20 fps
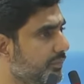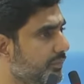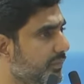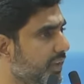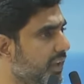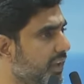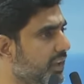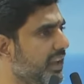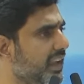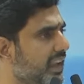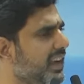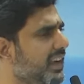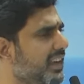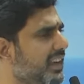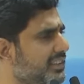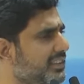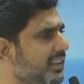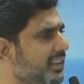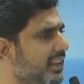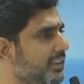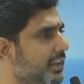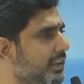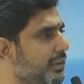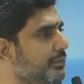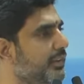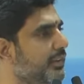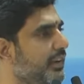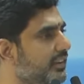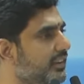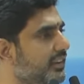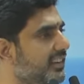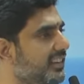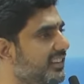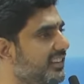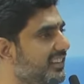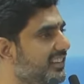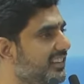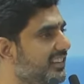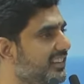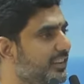And AI is like the
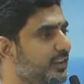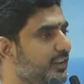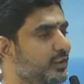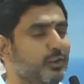refinery.